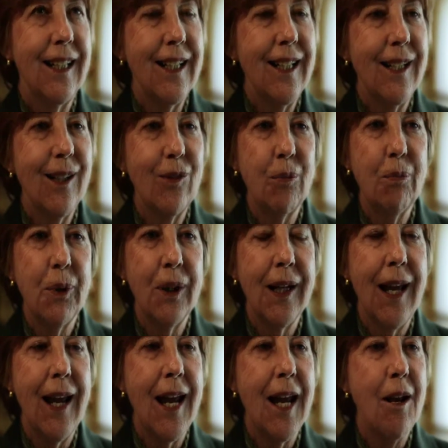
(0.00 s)
He has been
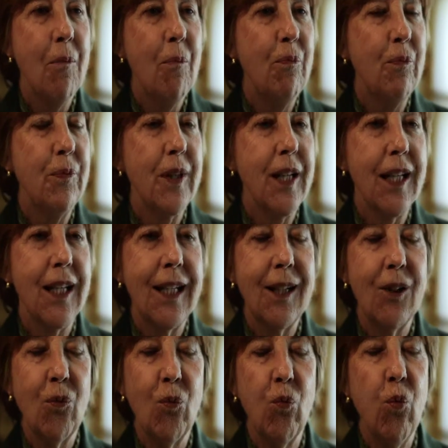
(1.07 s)
a
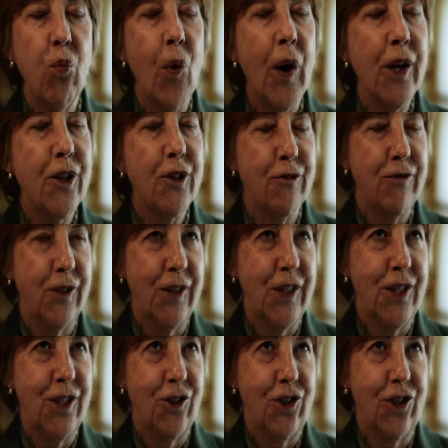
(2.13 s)
wonderful
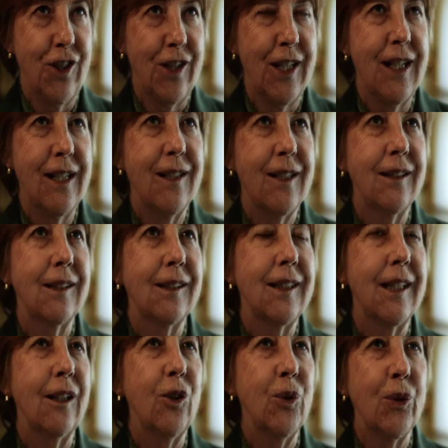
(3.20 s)
addition to the
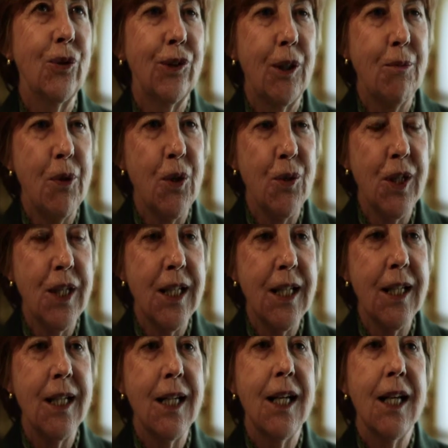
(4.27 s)
Saint Louis
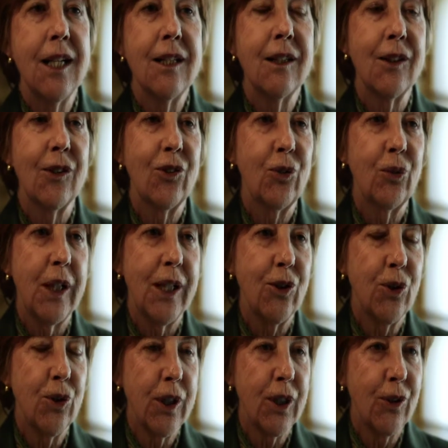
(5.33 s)
community, to this great
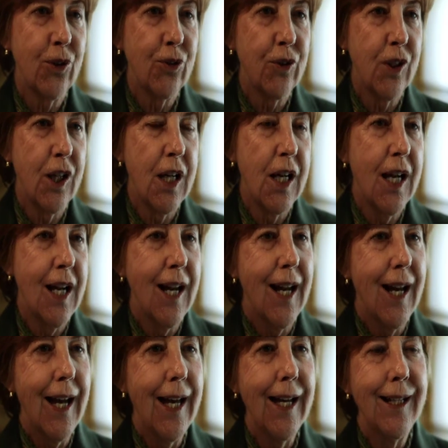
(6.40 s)
orchestra,
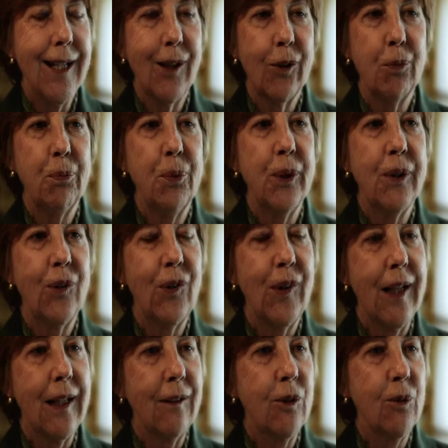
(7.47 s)
and has put
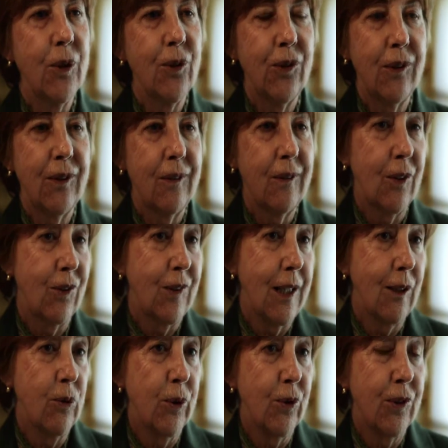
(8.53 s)
Saint Louis, the
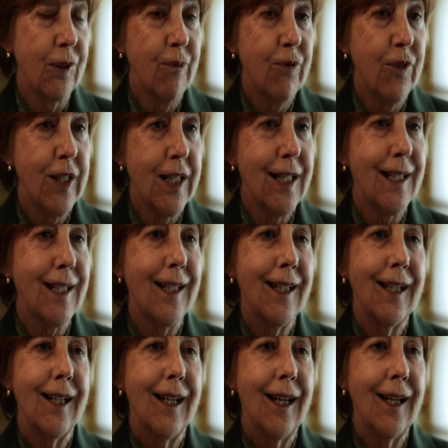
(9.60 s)
Saint Louis Symphony,
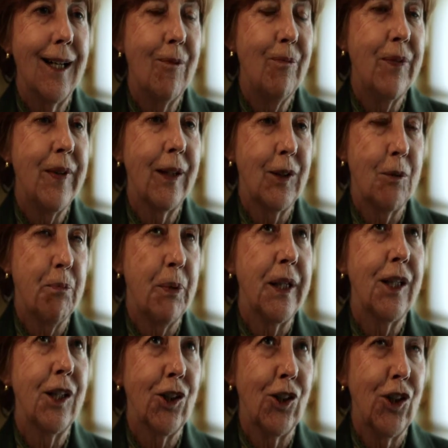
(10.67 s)
um, at the
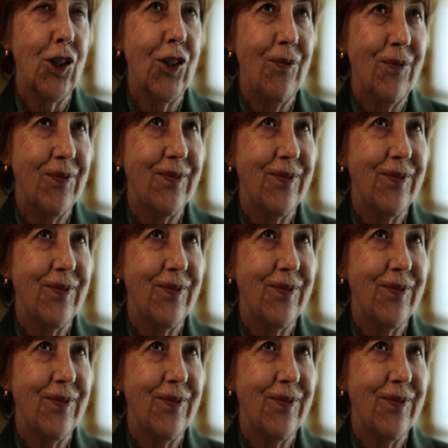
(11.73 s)
pinnacle.